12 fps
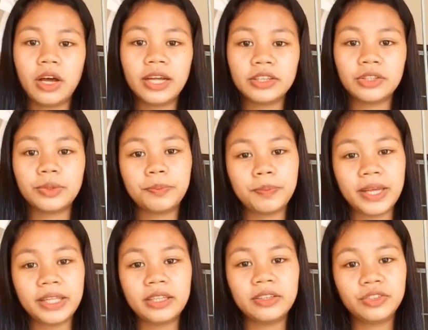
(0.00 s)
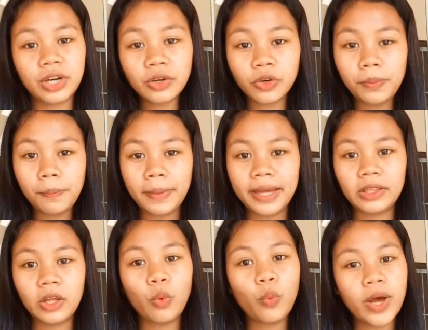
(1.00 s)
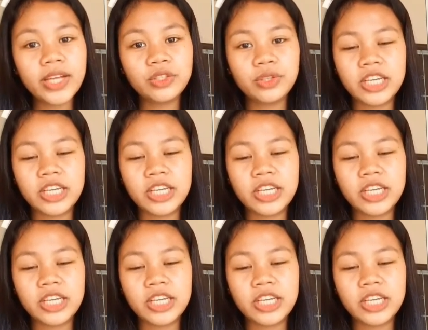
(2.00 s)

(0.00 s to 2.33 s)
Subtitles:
Arthur Pendragon but was